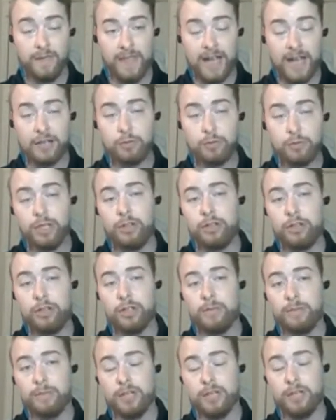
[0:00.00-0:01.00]
that's what you
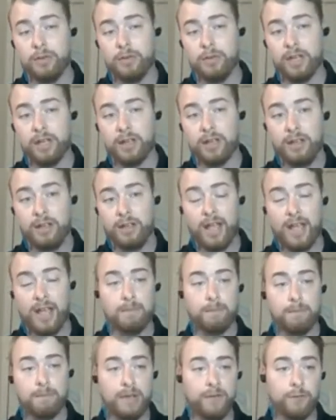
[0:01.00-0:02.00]
should be doing.
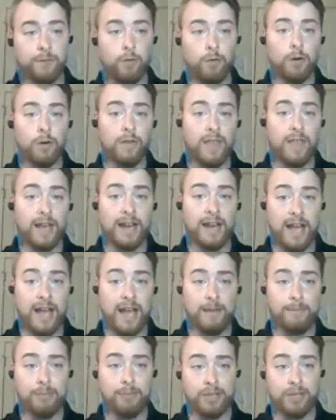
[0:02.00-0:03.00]
And before that
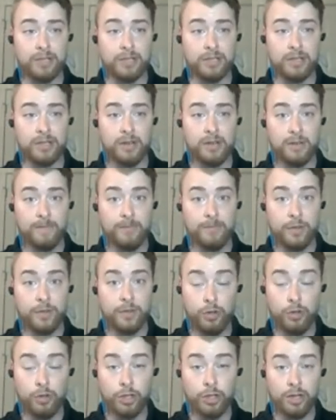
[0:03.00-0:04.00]
happens,
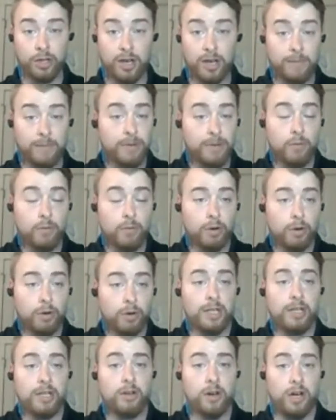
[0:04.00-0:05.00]
you should not be
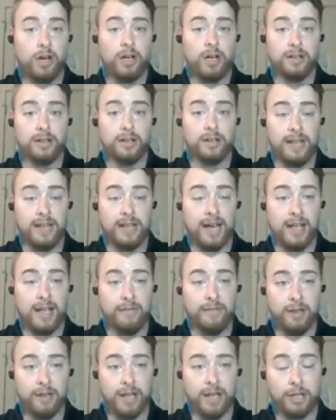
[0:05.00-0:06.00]
working on
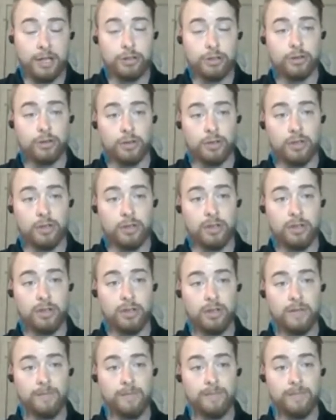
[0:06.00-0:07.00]
live electrical.
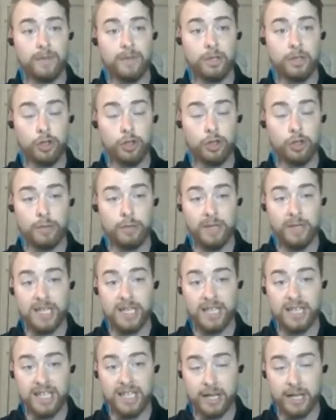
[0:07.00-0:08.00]
You should
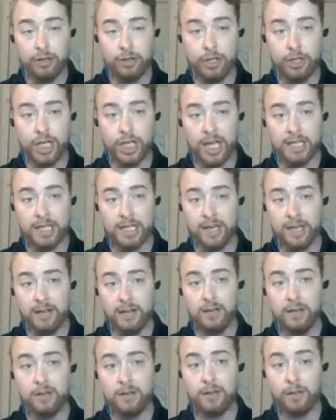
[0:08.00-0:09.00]
be
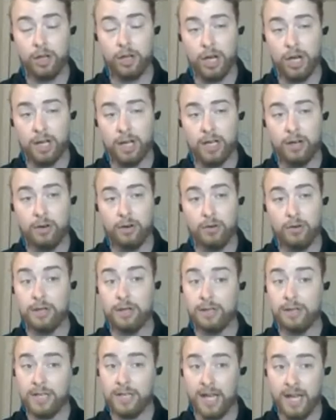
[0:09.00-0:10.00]
de-energizing, lock out,
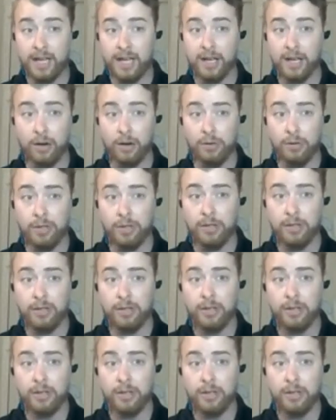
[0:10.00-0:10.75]
tag out,